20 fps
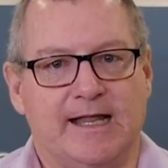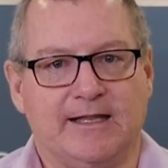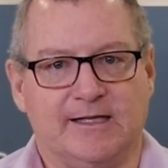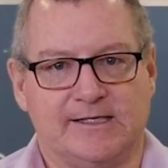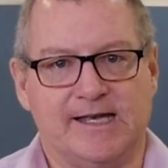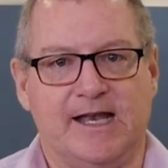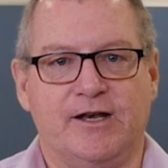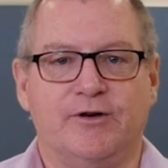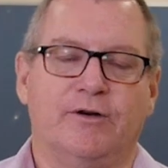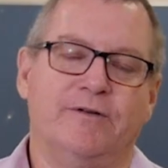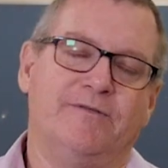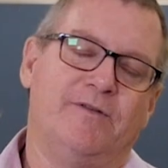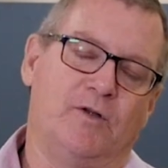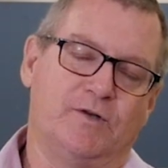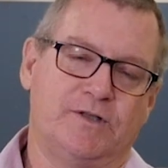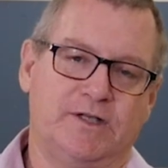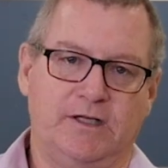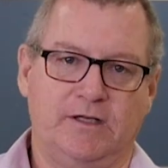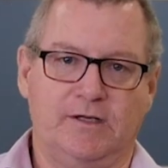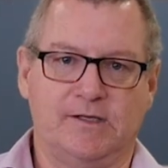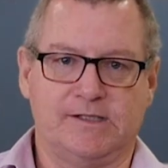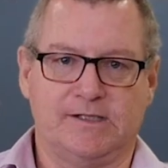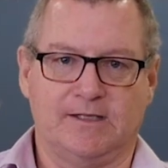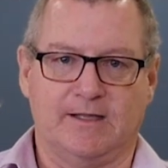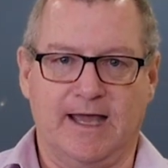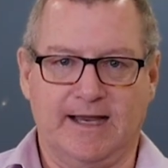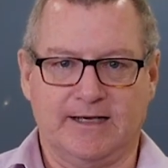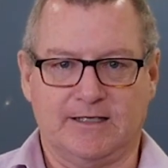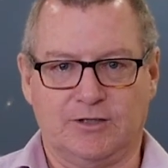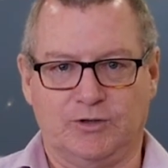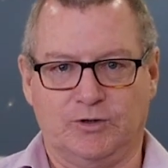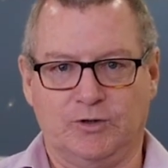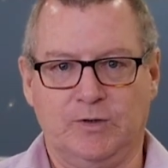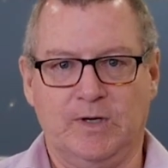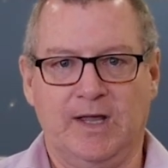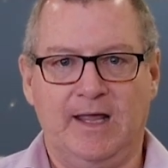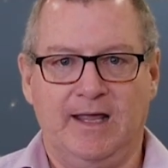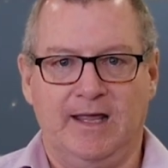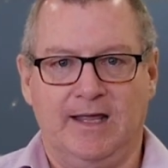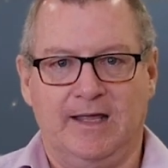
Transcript: Alessandro Volta used to like to